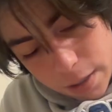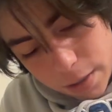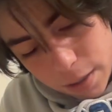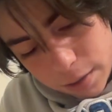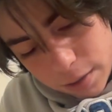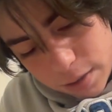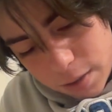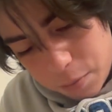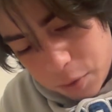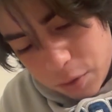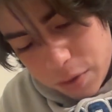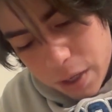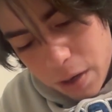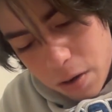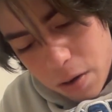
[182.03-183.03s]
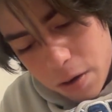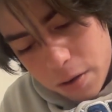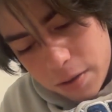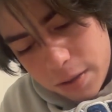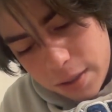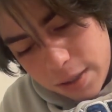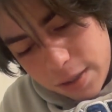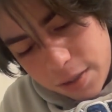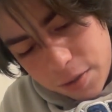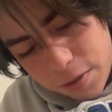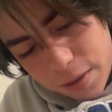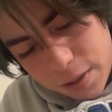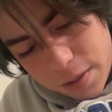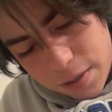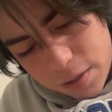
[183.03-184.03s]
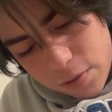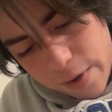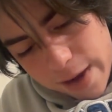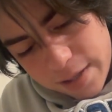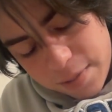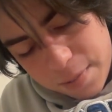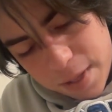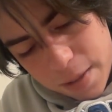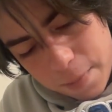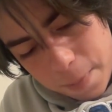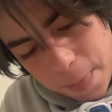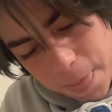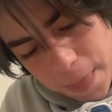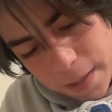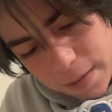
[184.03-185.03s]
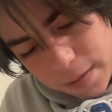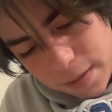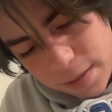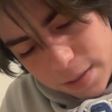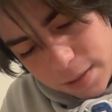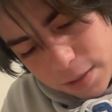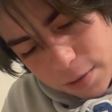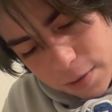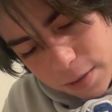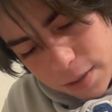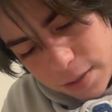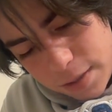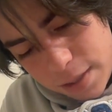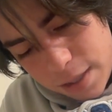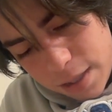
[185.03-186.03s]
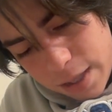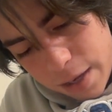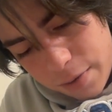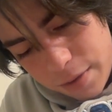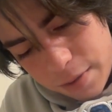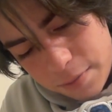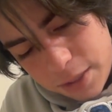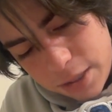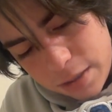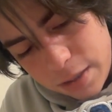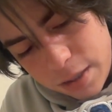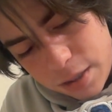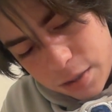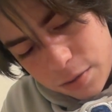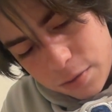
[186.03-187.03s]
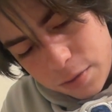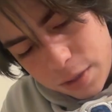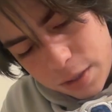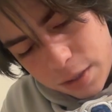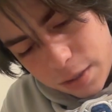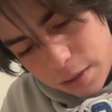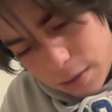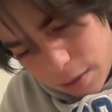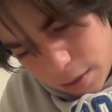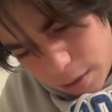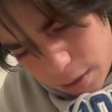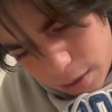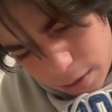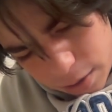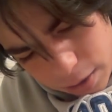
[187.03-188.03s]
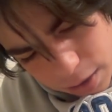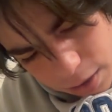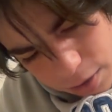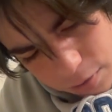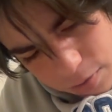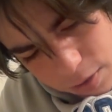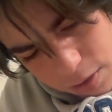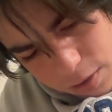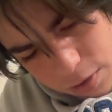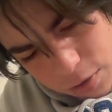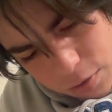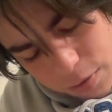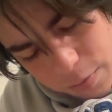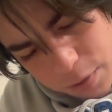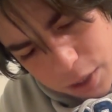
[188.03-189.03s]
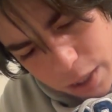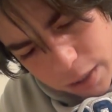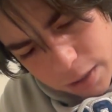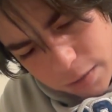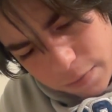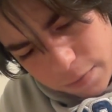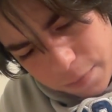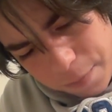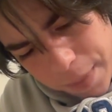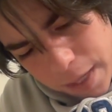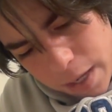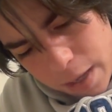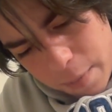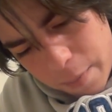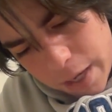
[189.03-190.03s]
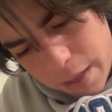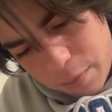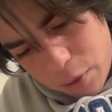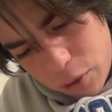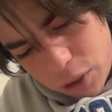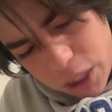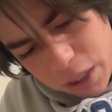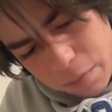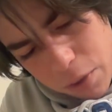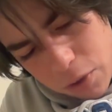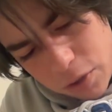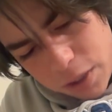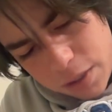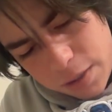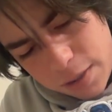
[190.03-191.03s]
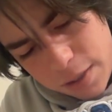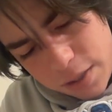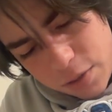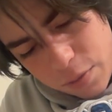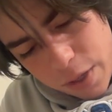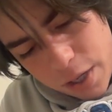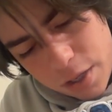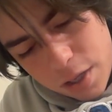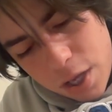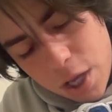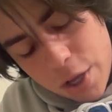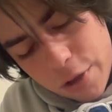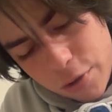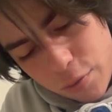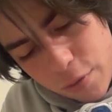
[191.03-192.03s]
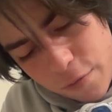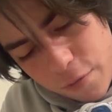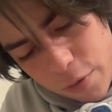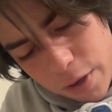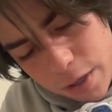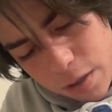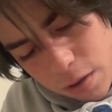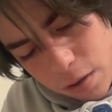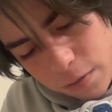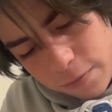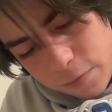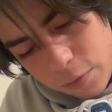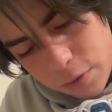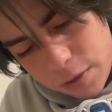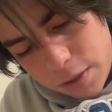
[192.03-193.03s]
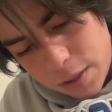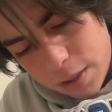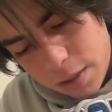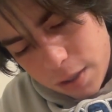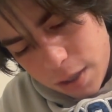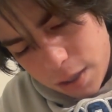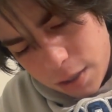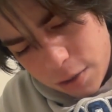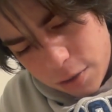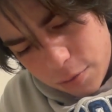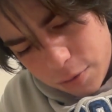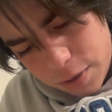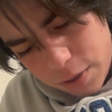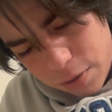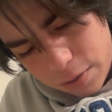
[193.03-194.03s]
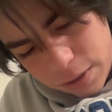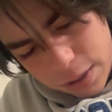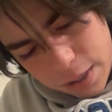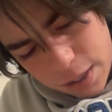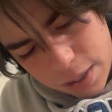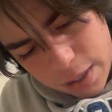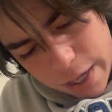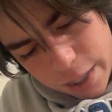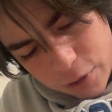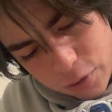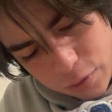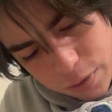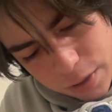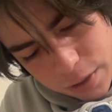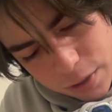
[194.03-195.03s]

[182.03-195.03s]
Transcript: that the simpler they are, the easier it is to grasp them, the easier it is to allow them to lead you to the true objective. By approaching emotion this way, you avoid all forcing, and your result in natural,